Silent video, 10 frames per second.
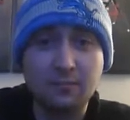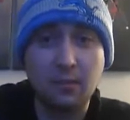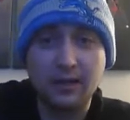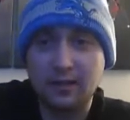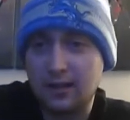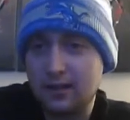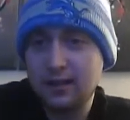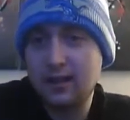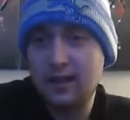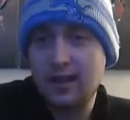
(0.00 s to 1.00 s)
Micah
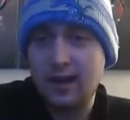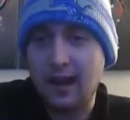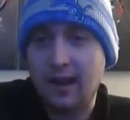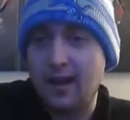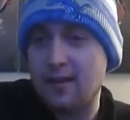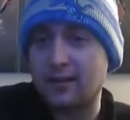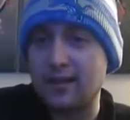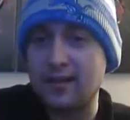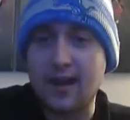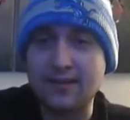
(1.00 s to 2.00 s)
and
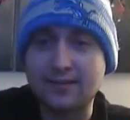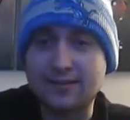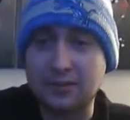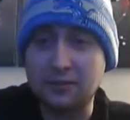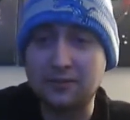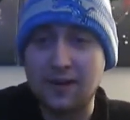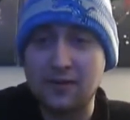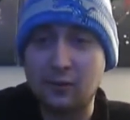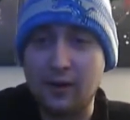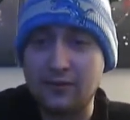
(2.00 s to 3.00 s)
he has still
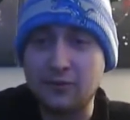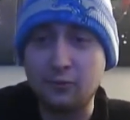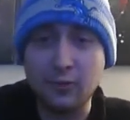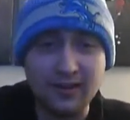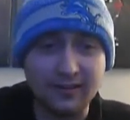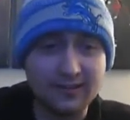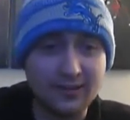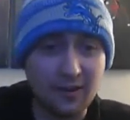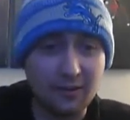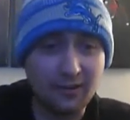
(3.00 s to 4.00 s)
found a way to win.
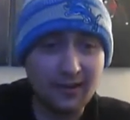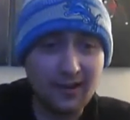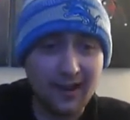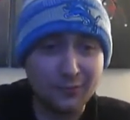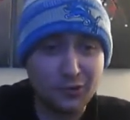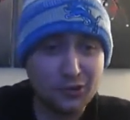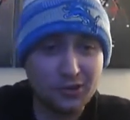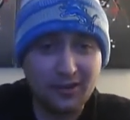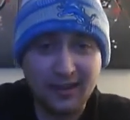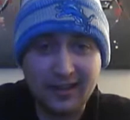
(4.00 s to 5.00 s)
So I'm
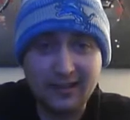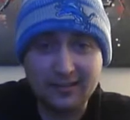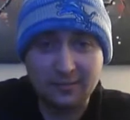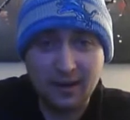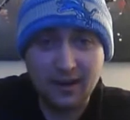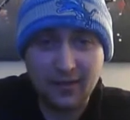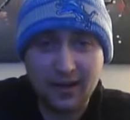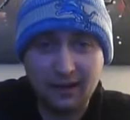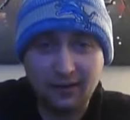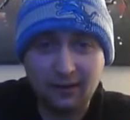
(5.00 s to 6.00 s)
sure that he doesn't mind
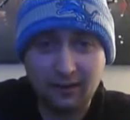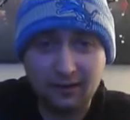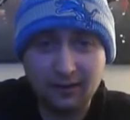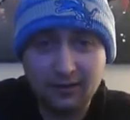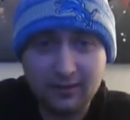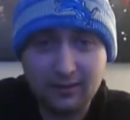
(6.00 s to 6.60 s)
that at all.